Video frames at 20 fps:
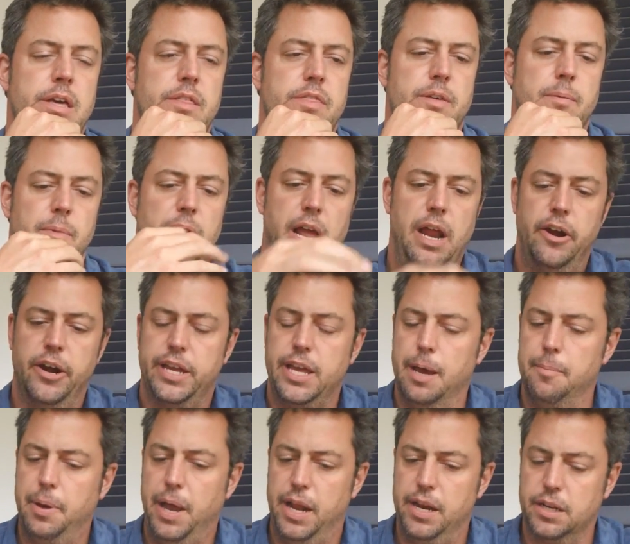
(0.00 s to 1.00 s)
the malaria
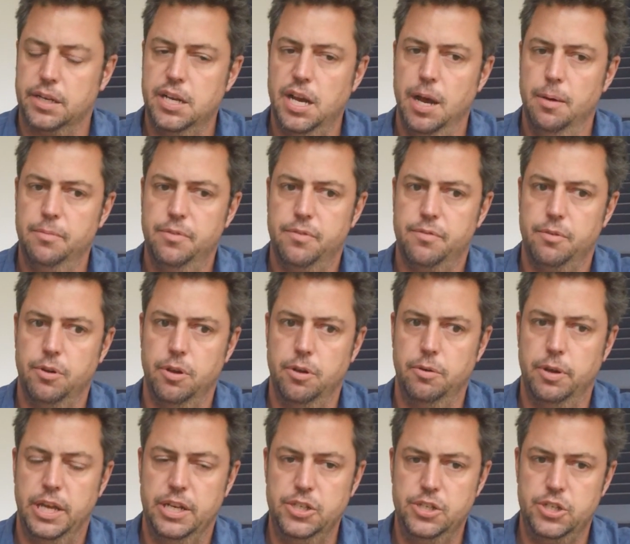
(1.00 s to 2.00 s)
campaign had come through
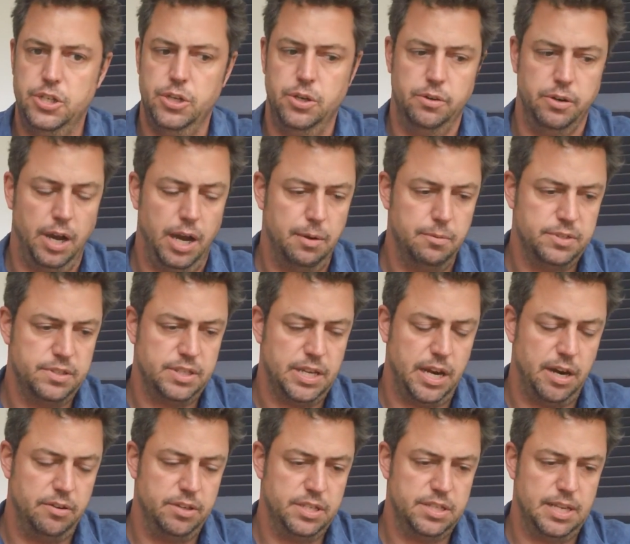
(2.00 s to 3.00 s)
in June. I was
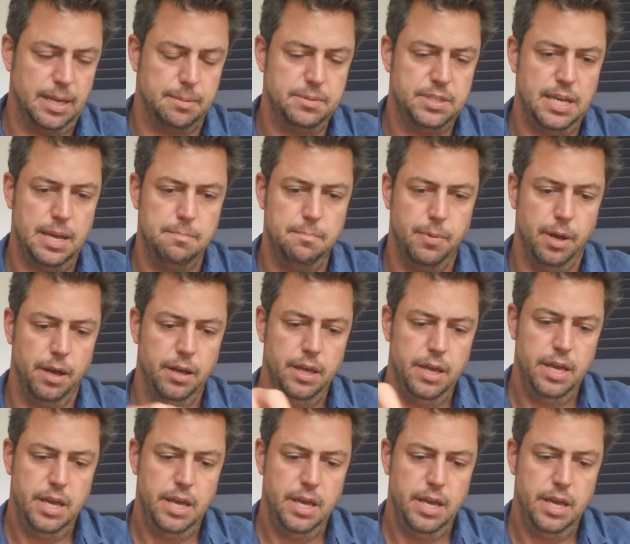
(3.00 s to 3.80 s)
there in September,